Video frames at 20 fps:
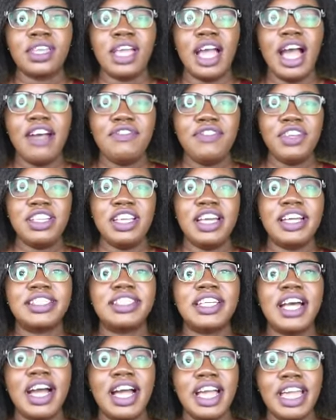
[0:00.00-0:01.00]
Having a
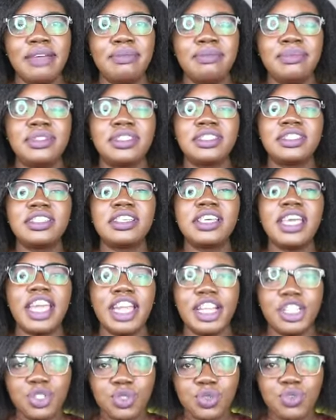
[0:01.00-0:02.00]
time
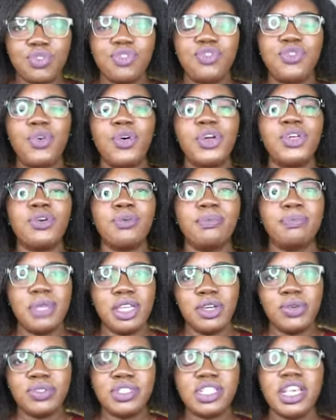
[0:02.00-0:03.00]
schedule for your
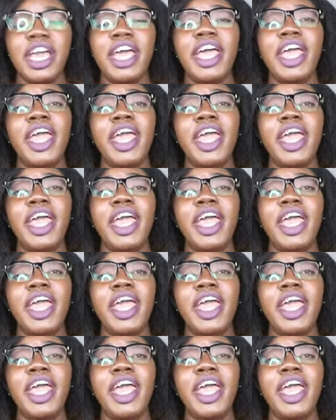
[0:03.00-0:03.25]
meals